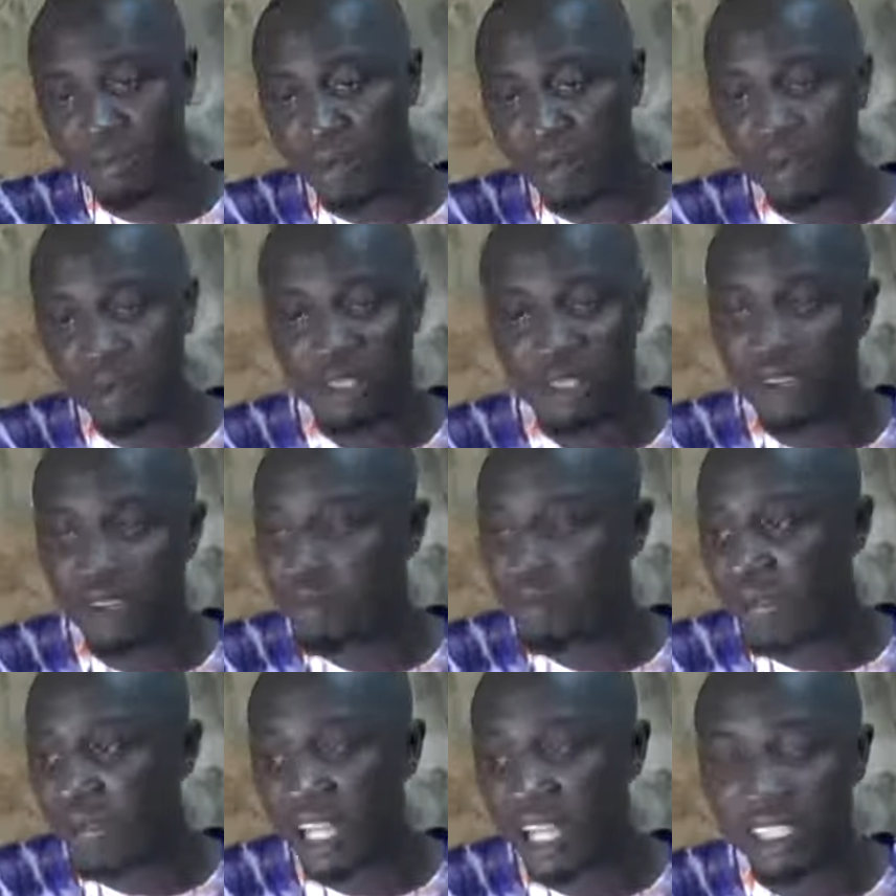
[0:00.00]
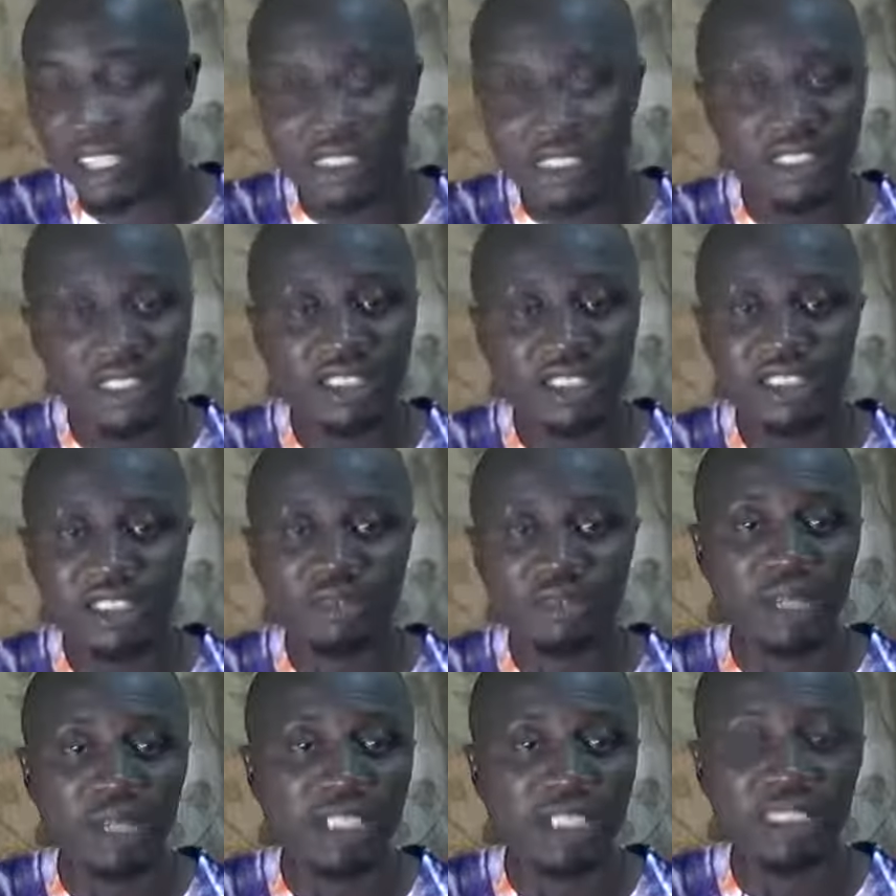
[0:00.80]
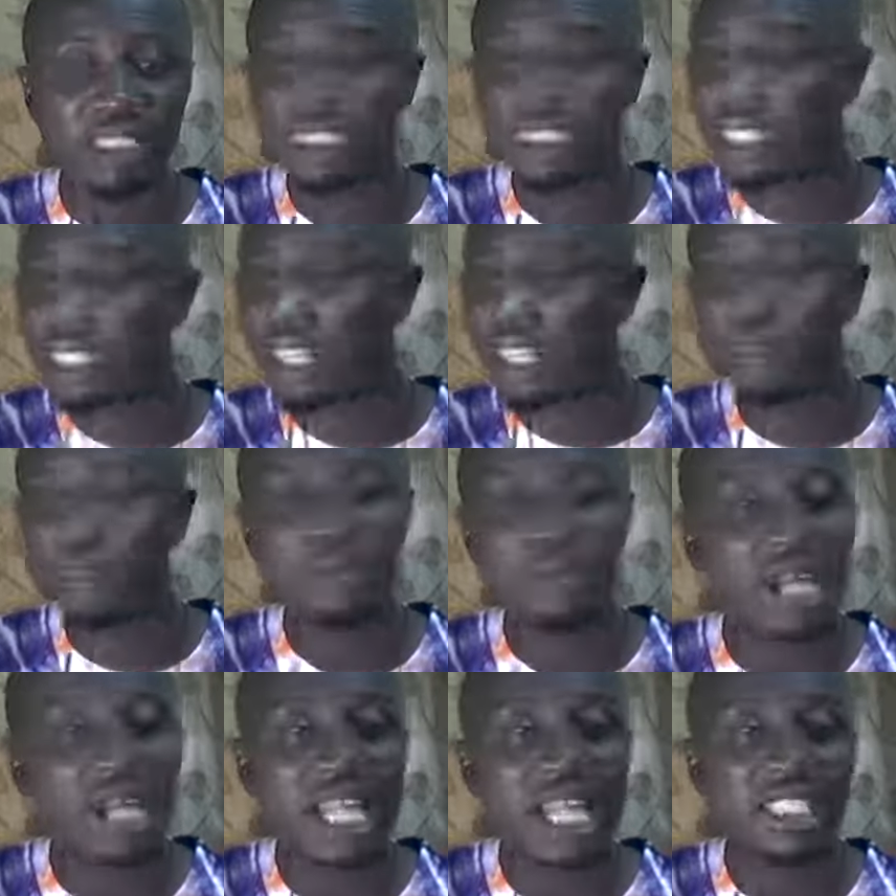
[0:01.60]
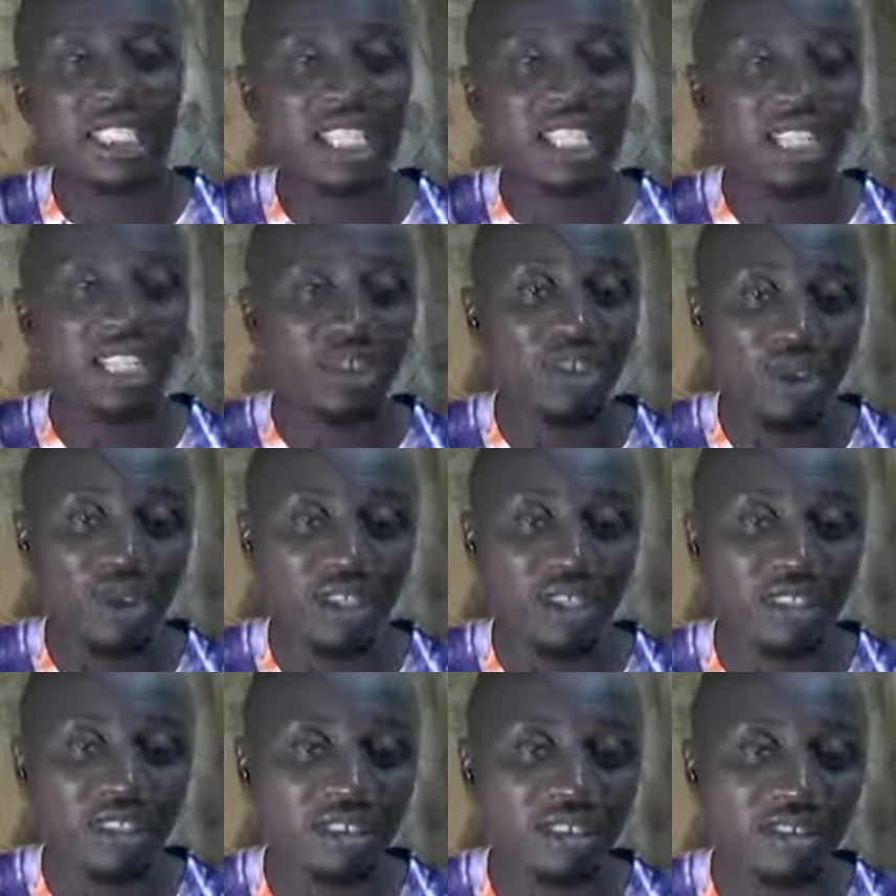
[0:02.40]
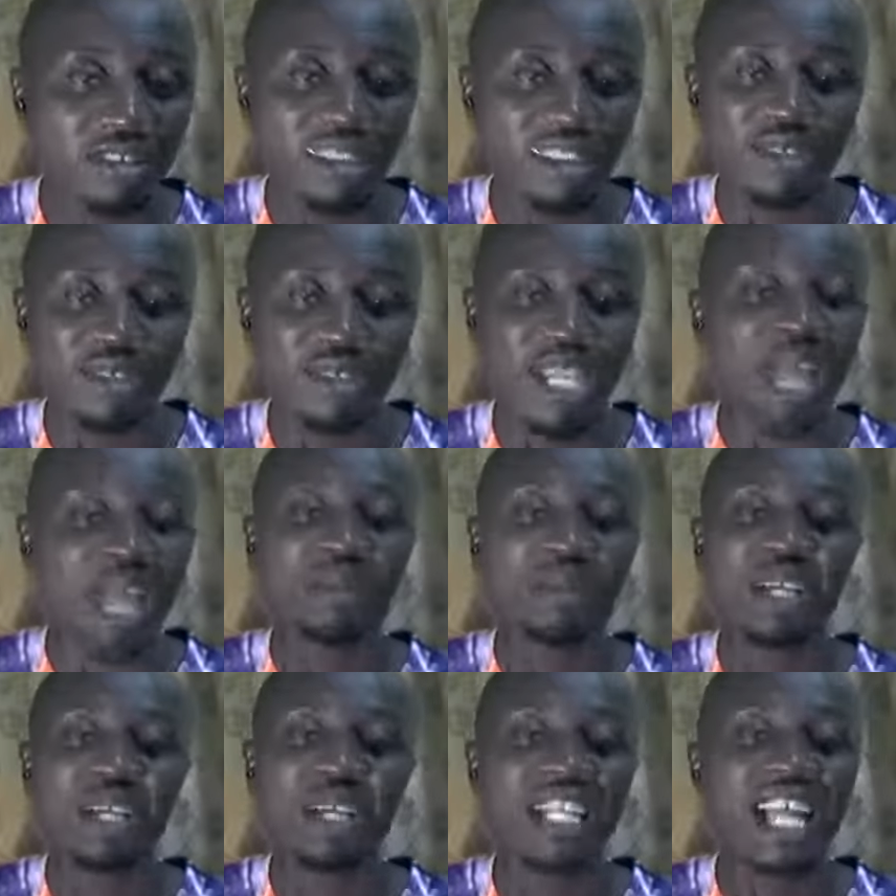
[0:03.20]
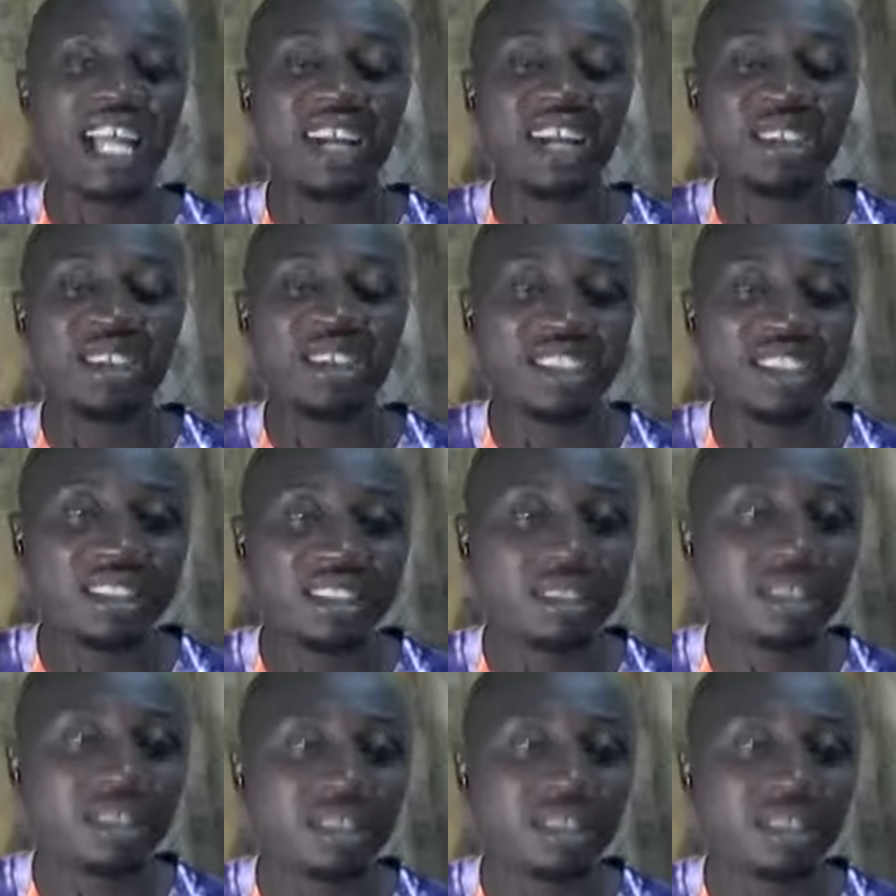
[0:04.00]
popping up my system and start talking. When I'm done, I close it.